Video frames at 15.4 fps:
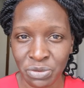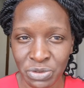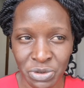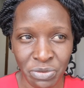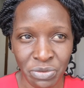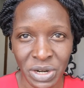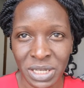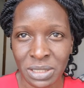
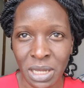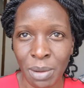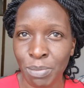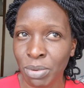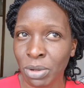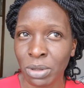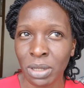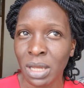So for
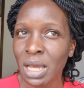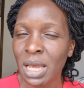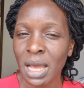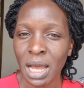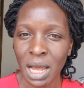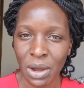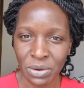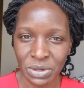example,
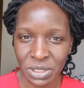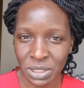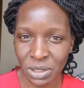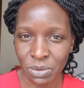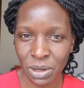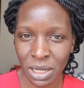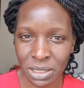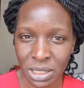how did
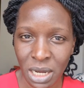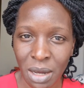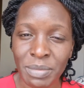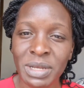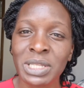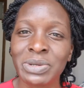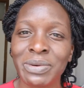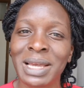the world
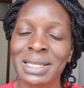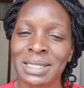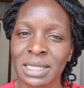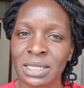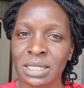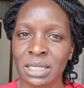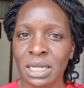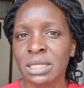come into
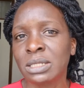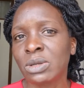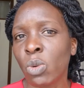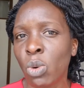existence?